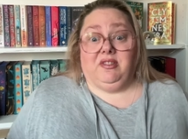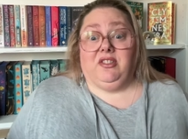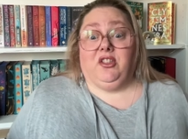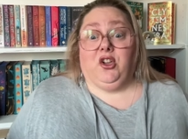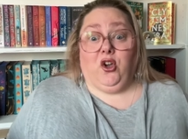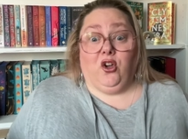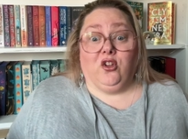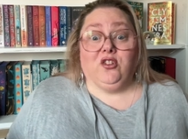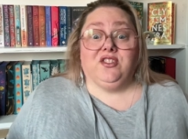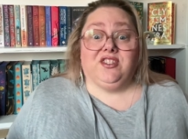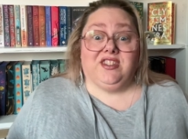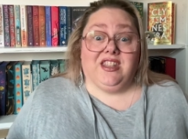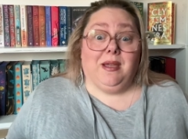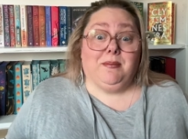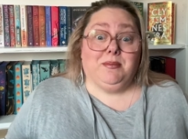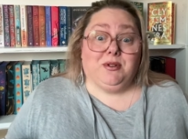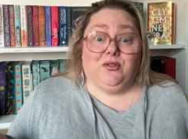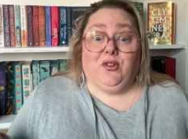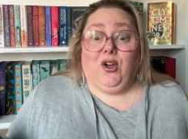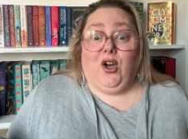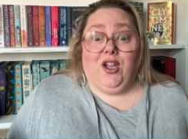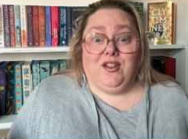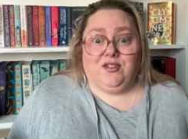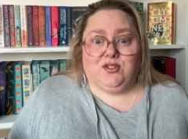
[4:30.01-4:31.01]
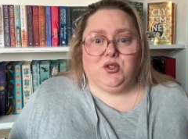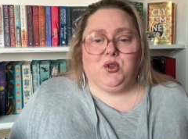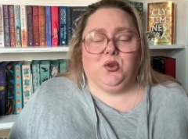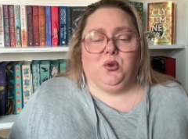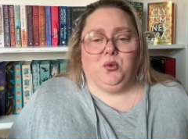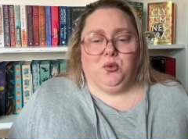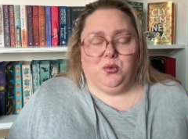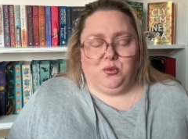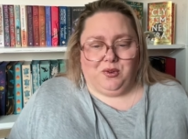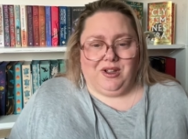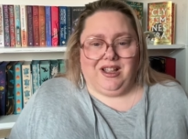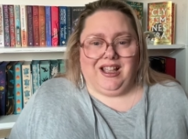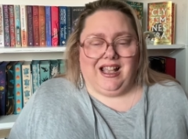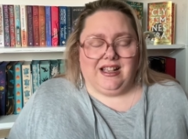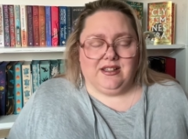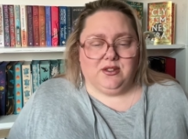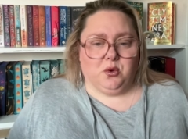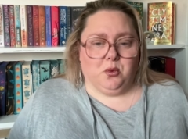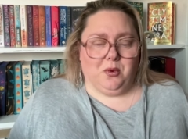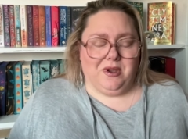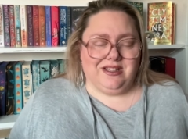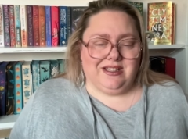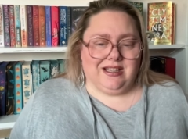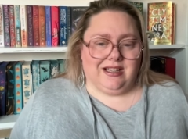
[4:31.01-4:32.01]
the concept of a high school has
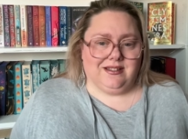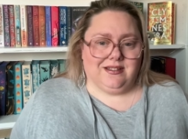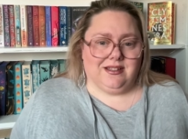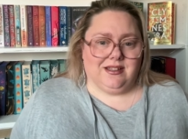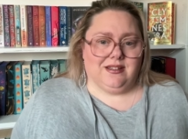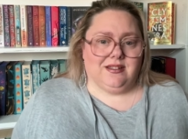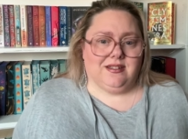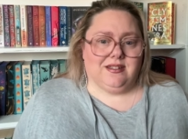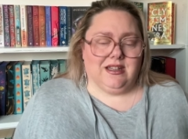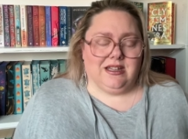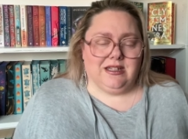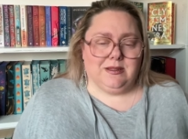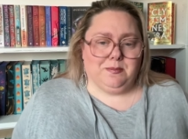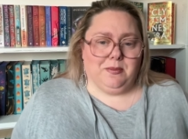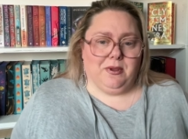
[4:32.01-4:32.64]
always existed,